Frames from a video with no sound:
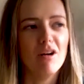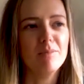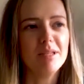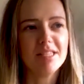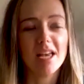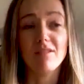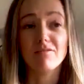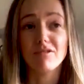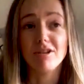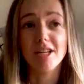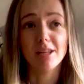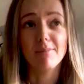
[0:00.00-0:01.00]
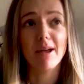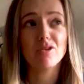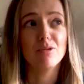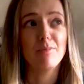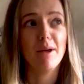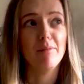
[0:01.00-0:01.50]
I'll be safe reading the
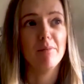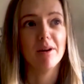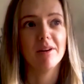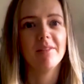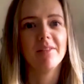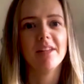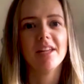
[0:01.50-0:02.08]
Metro paper,